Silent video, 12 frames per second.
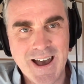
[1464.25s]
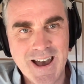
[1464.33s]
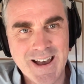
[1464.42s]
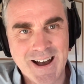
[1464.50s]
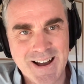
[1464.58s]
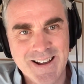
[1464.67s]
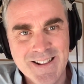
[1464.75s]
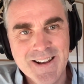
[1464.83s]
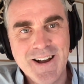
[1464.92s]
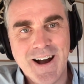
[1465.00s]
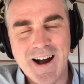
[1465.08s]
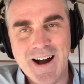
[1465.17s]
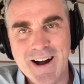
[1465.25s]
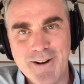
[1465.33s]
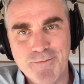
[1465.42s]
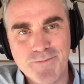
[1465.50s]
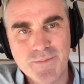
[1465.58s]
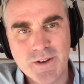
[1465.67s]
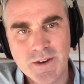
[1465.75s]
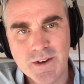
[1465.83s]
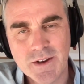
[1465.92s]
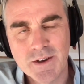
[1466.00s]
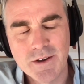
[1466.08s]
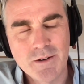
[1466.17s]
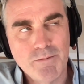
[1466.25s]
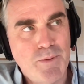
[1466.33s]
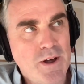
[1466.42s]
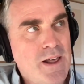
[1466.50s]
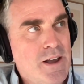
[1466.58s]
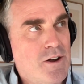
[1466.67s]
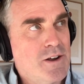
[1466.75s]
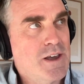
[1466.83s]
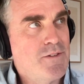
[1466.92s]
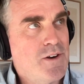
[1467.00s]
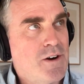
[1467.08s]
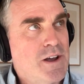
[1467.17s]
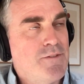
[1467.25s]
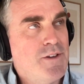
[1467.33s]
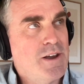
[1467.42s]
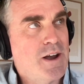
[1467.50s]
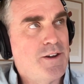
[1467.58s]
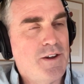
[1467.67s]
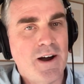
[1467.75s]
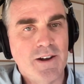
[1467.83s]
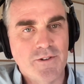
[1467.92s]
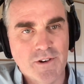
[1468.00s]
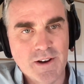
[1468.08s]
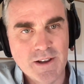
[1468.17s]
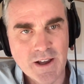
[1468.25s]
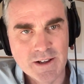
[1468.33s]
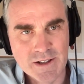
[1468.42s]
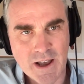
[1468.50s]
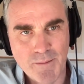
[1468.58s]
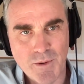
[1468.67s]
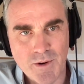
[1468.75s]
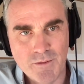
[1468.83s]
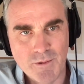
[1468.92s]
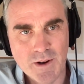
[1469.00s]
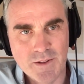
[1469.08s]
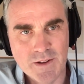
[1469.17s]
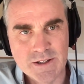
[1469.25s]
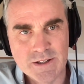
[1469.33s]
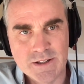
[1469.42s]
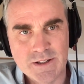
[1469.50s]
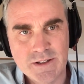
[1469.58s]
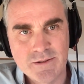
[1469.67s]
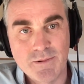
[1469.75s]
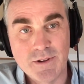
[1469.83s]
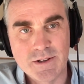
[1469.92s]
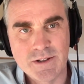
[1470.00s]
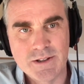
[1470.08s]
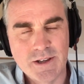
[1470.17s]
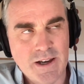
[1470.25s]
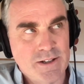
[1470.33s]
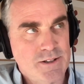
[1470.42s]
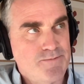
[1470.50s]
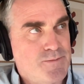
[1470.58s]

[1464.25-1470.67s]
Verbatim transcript: yeah um, but like i'll give i'll give you a non-training example where this is where this is the case